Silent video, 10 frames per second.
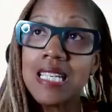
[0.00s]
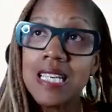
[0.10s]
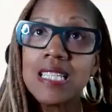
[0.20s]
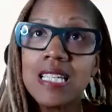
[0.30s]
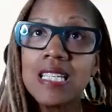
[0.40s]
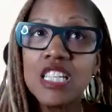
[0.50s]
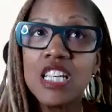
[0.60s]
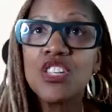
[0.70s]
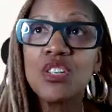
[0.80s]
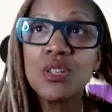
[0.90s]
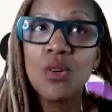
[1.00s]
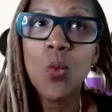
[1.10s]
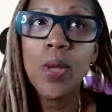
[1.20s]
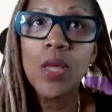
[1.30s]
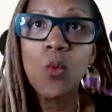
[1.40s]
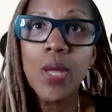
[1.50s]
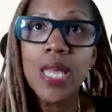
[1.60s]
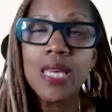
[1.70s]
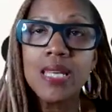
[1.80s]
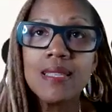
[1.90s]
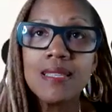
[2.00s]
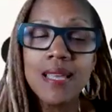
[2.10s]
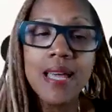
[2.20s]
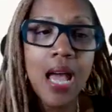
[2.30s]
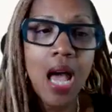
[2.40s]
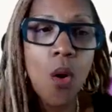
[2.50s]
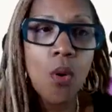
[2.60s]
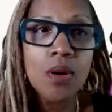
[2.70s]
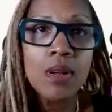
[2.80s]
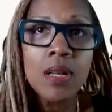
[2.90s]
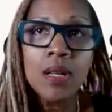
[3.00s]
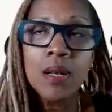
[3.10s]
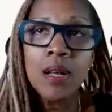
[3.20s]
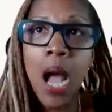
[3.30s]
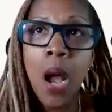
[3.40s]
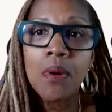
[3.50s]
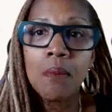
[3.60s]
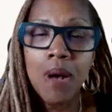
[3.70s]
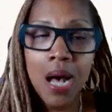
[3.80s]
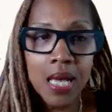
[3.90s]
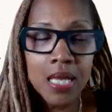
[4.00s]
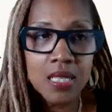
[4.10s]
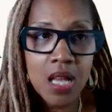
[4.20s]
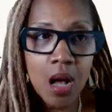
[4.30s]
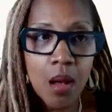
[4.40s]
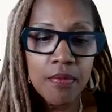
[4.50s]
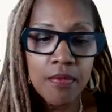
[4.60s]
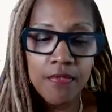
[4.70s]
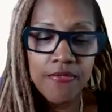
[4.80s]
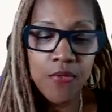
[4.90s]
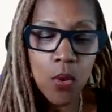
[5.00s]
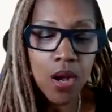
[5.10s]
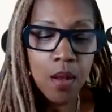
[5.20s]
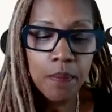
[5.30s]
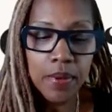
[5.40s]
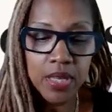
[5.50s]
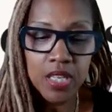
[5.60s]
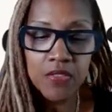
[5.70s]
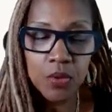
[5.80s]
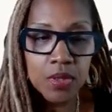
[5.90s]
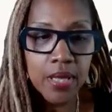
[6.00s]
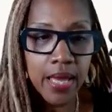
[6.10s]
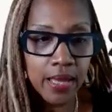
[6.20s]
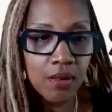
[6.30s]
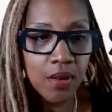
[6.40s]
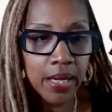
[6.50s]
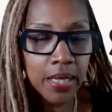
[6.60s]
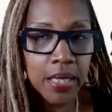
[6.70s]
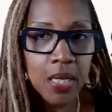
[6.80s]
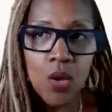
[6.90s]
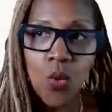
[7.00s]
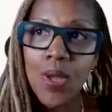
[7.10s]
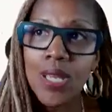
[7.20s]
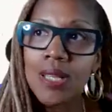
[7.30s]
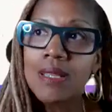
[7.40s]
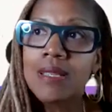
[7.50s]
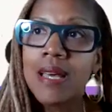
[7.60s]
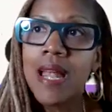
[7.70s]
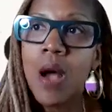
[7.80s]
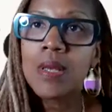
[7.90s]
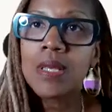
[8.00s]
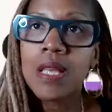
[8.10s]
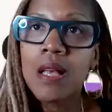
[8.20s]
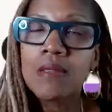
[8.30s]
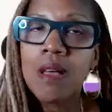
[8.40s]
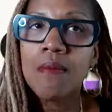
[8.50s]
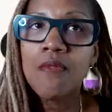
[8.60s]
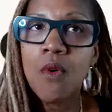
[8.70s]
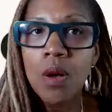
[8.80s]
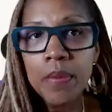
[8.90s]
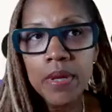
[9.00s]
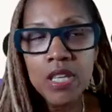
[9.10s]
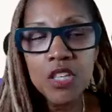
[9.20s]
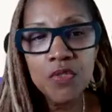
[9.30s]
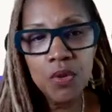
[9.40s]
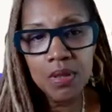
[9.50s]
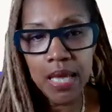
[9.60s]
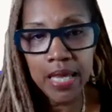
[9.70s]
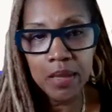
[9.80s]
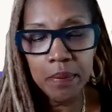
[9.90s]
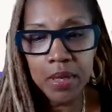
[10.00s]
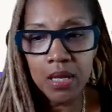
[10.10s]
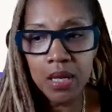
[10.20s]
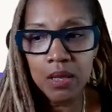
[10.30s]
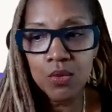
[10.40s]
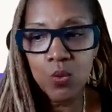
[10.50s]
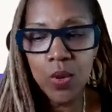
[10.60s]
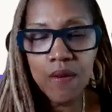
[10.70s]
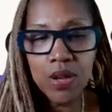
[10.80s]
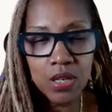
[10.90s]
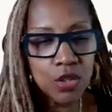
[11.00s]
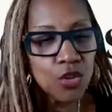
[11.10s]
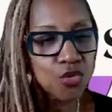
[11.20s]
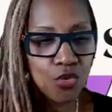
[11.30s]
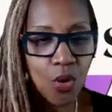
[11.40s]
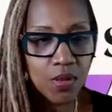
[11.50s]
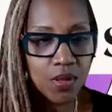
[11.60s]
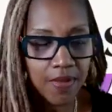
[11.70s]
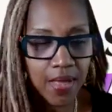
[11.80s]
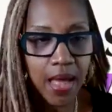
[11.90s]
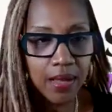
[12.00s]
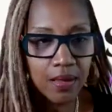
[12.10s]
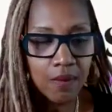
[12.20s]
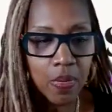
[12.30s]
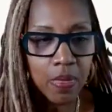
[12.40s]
It's intentional. We can set our minds up for a peaceful day, right? We can set ourselves up for a peaceful night because we're in control of that.